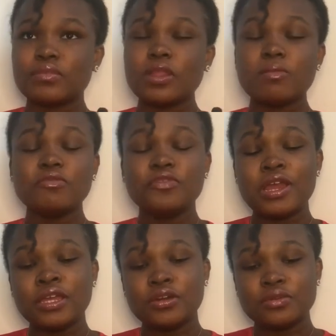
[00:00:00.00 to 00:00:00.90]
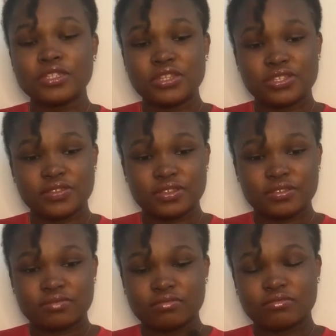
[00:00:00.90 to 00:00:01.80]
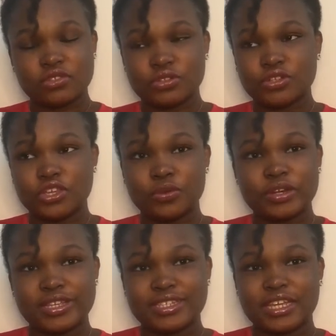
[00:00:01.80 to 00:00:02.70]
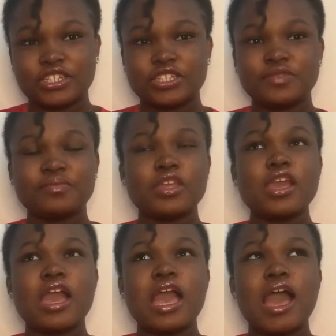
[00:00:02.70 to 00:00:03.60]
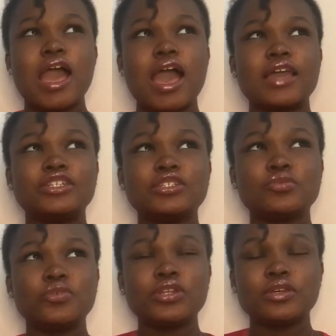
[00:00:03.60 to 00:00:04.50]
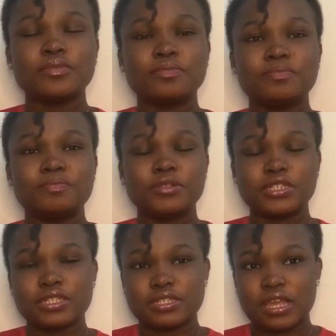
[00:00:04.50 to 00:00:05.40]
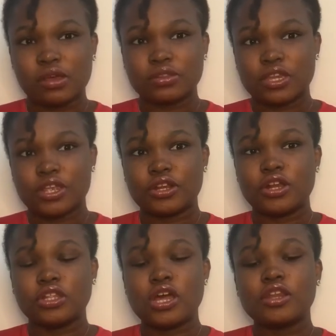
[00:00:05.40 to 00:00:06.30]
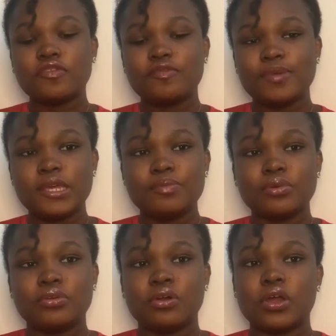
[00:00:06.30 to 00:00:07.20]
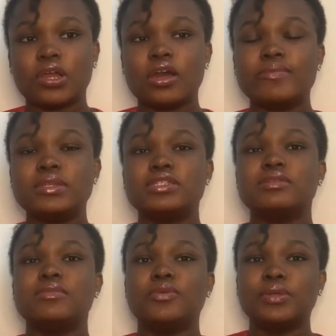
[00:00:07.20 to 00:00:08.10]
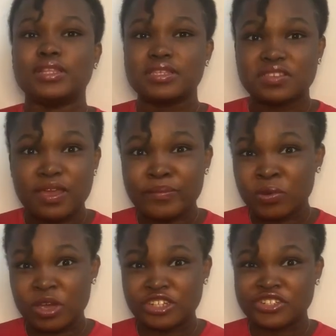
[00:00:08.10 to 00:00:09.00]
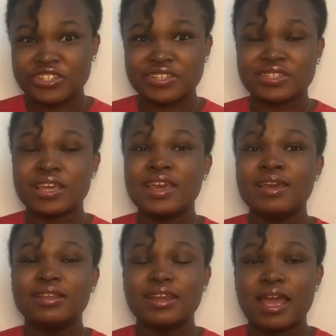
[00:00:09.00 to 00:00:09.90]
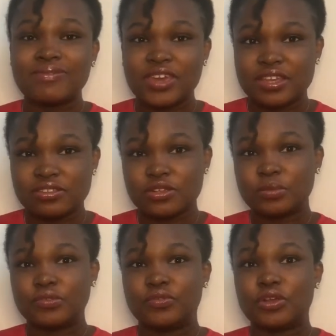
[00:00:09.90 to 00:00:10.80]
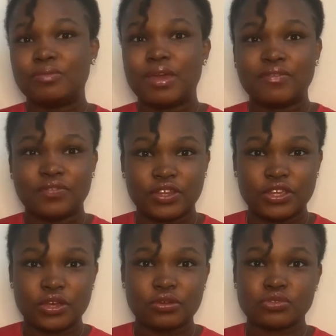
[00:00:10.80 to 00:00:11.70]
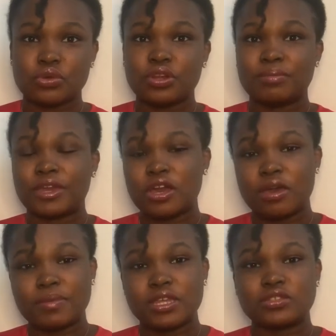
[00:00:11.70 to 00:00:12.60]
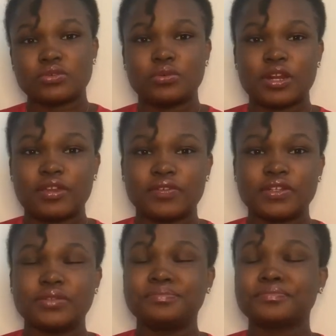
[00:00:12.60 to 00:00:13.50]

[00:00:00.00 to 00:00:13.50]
Before I go into this, to the Q&A section, I just want to put this out there. A lot of people are coming to me with the same questions that I've answered before in my videos or in my comments or whatever,